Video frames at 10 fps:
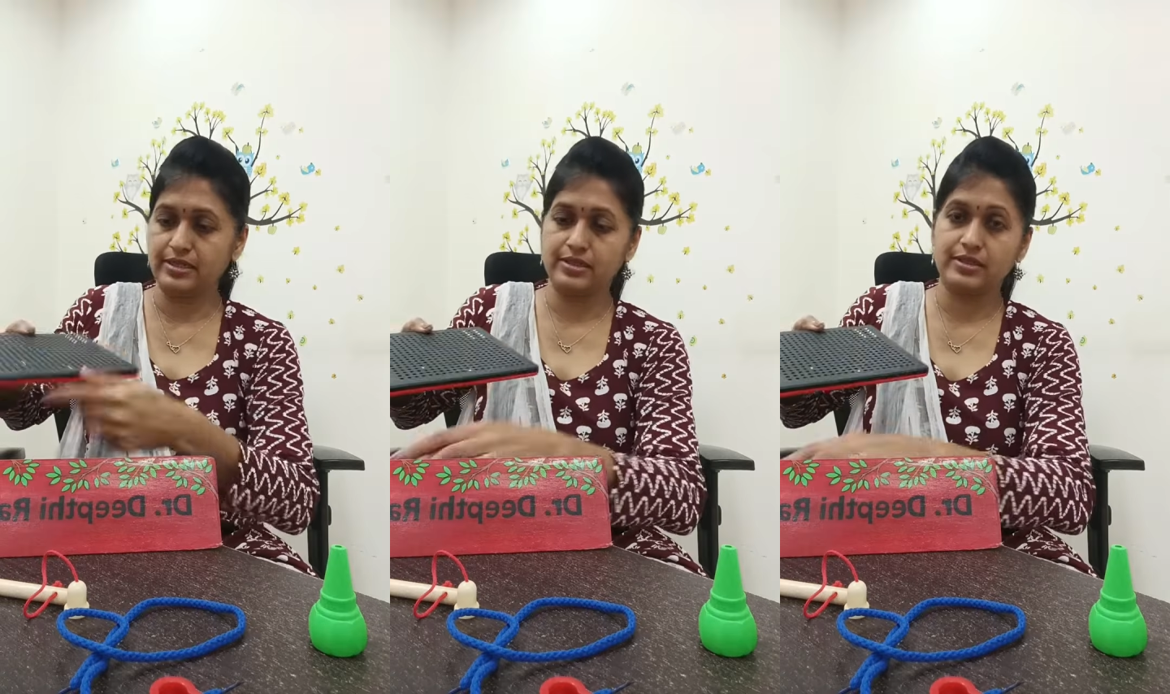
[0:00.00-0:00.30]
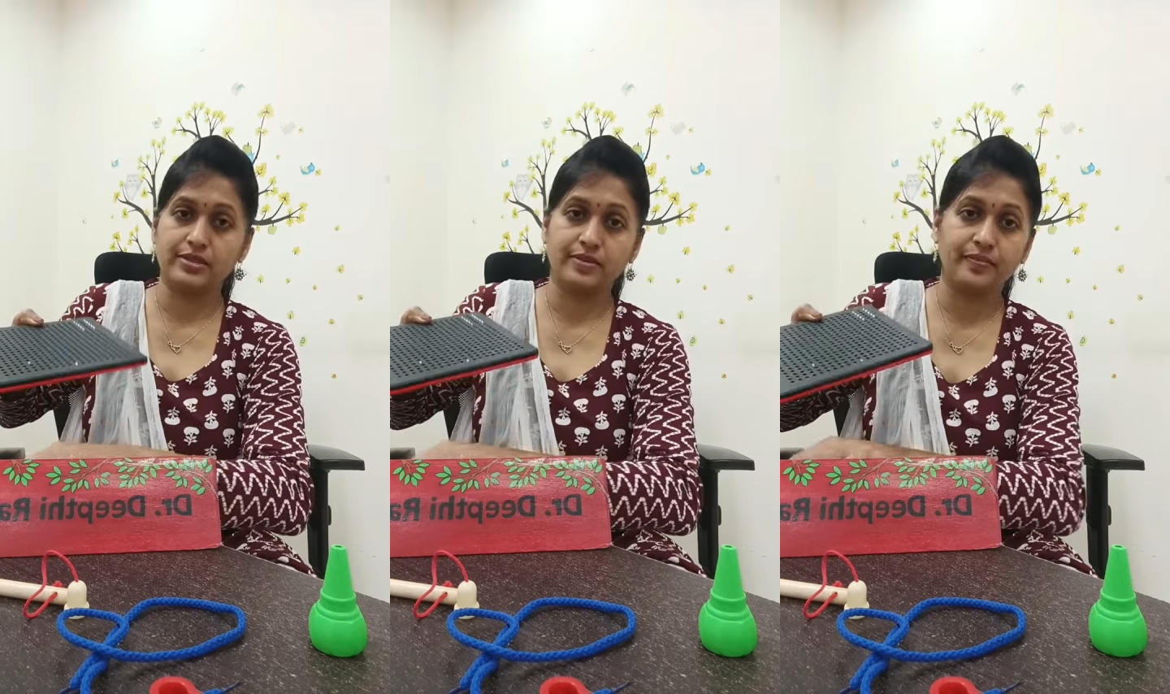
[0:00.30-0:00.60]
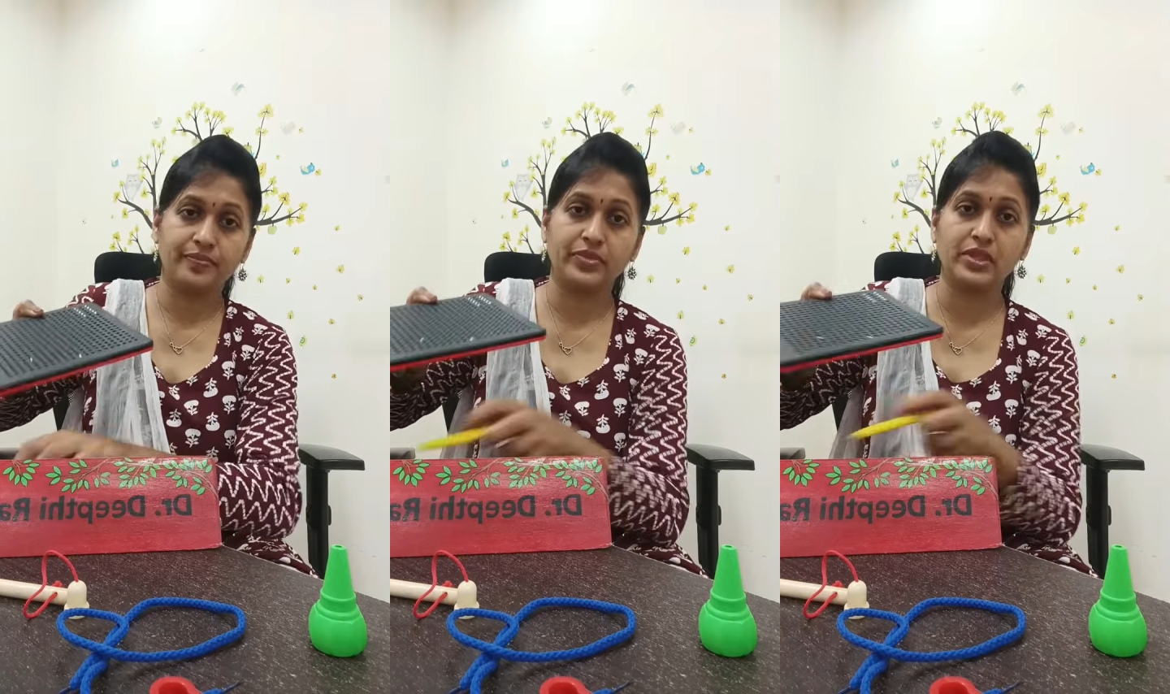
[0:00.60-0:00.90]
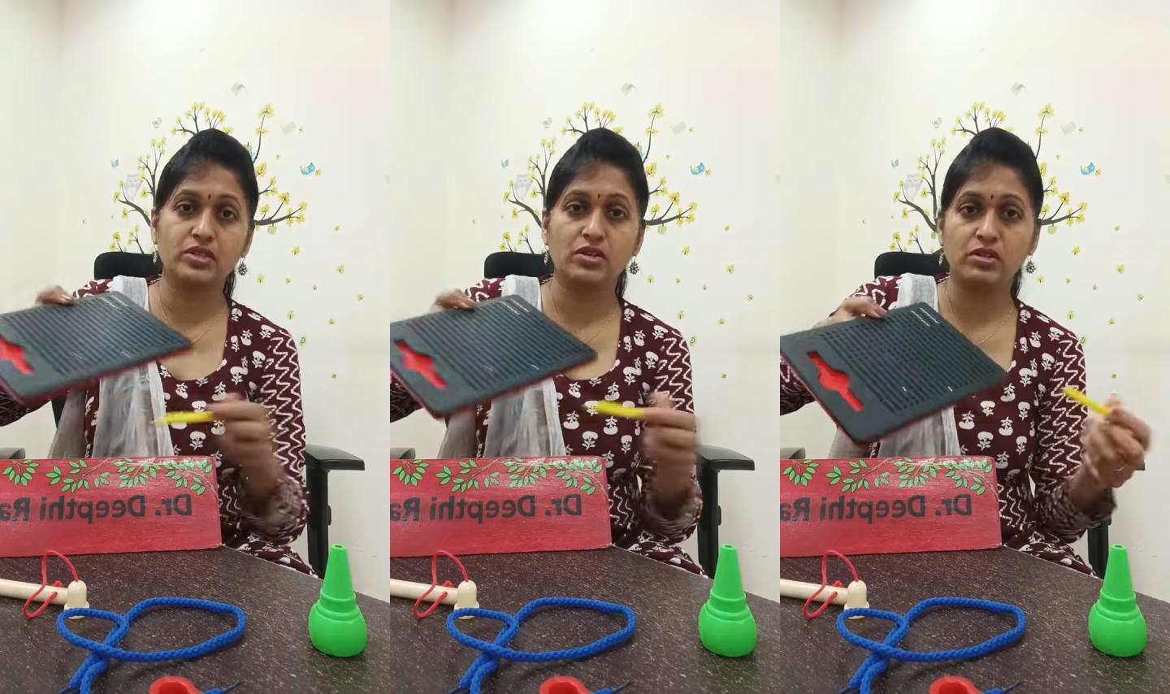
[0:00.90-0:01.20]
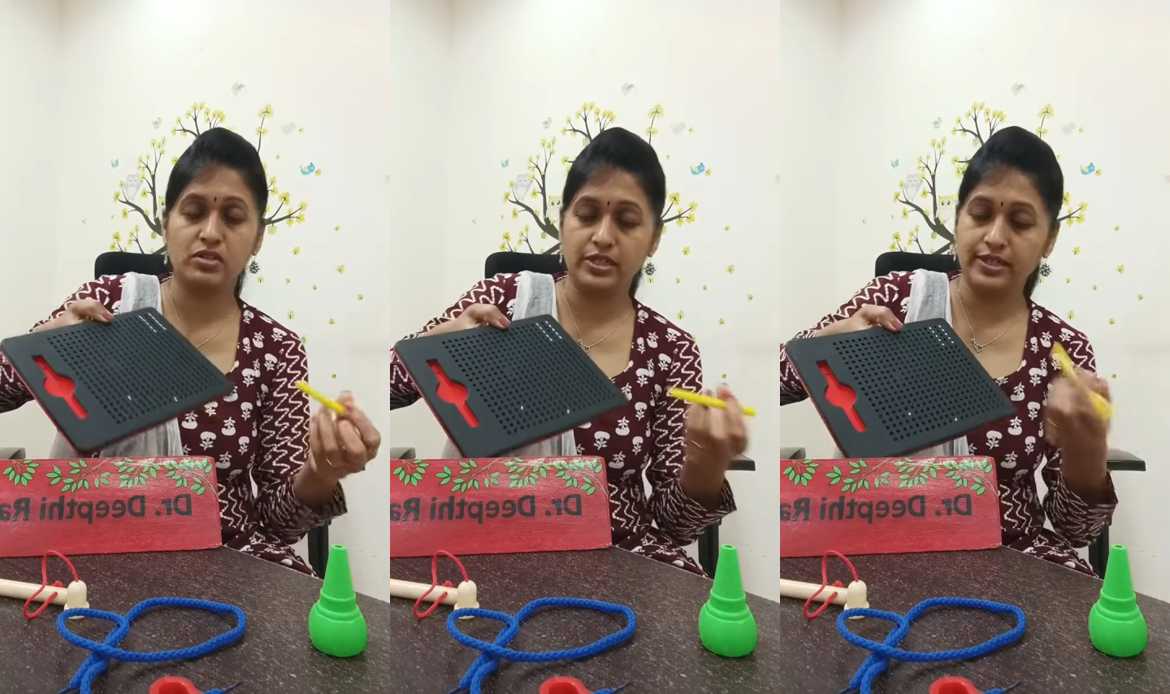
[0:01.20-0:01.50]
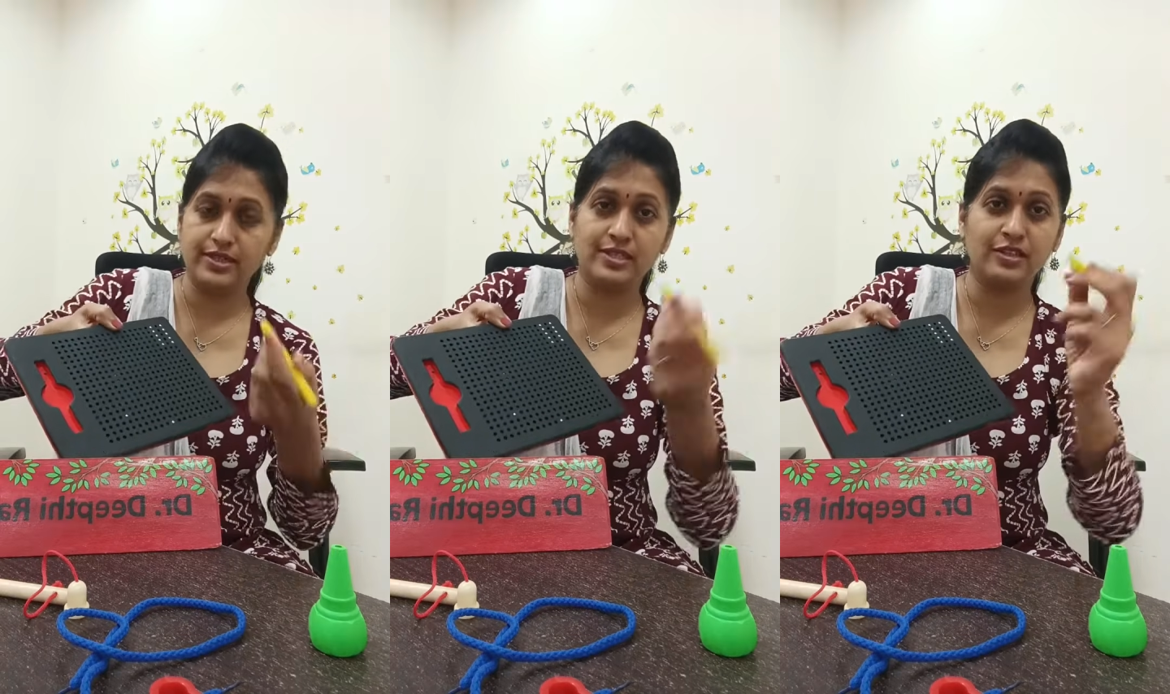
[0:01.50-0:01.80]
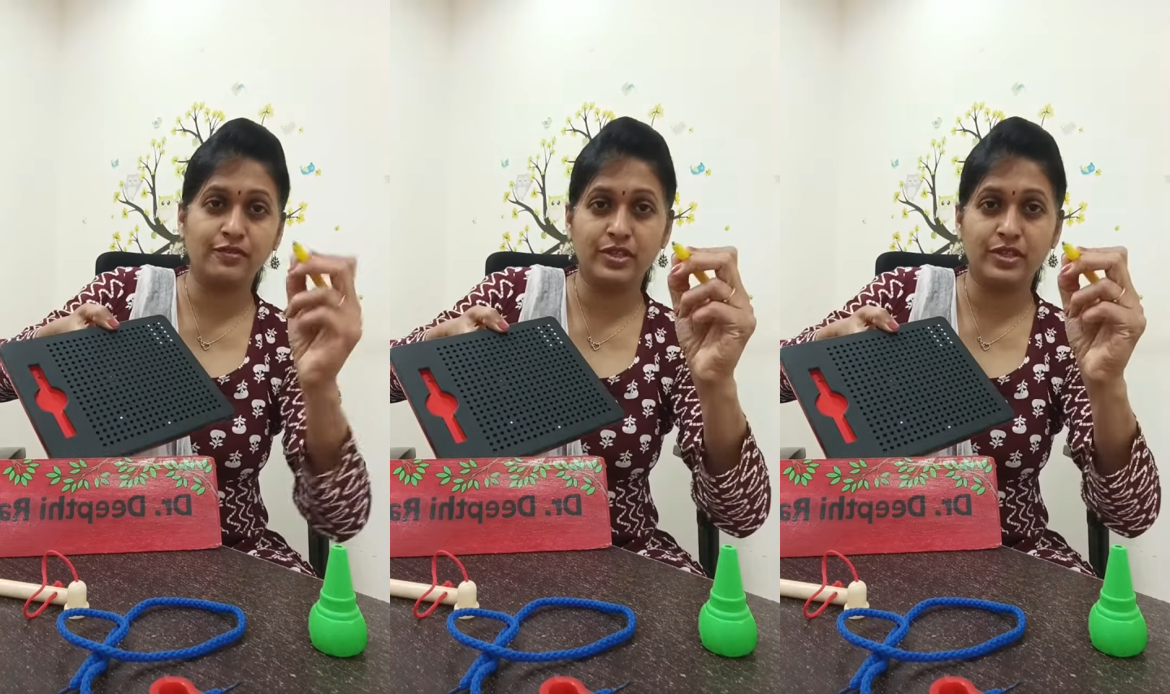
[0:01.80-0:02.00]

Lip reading: this. These are also interesting for